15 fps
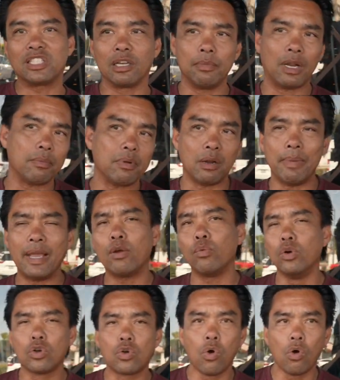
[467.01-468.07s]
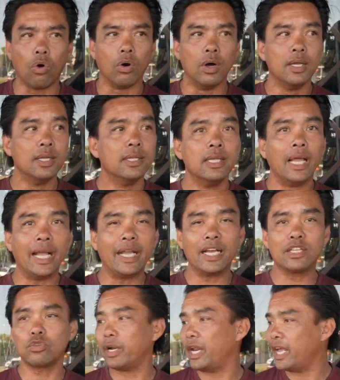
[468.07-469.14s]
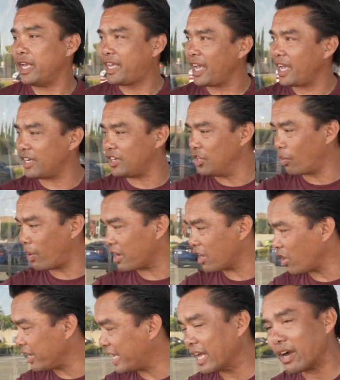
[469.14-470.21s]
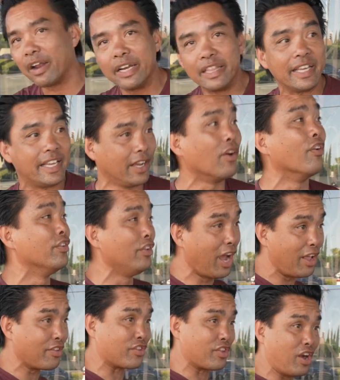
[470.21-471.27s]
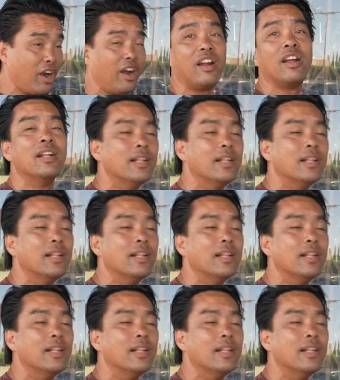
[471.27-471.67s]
similar. I'm gonna make it real cool. And guess what? Hey, kid, do you wanna go get on it? The kid goes, yes, sir.